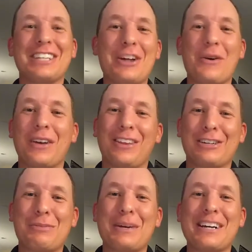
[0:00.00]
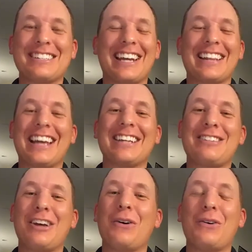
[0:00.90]
There's really no other experience
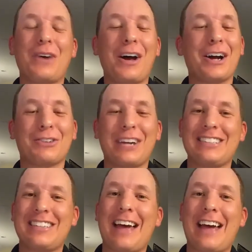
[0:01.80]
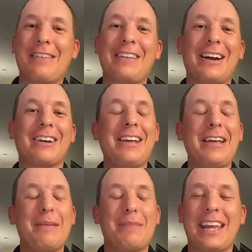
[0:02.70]
like that. So great staff
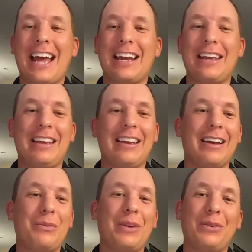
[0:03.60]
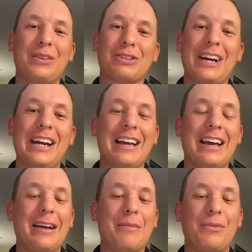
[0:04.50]
there. My caddy, Will, was
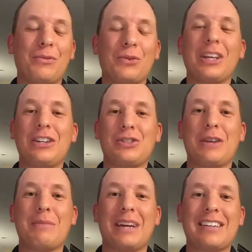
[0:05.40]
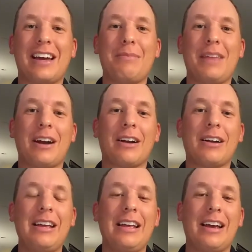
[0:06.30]
great. Really enjoyed my
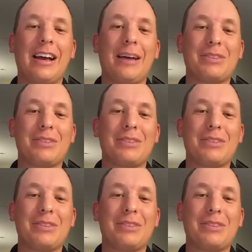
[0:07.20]
time there.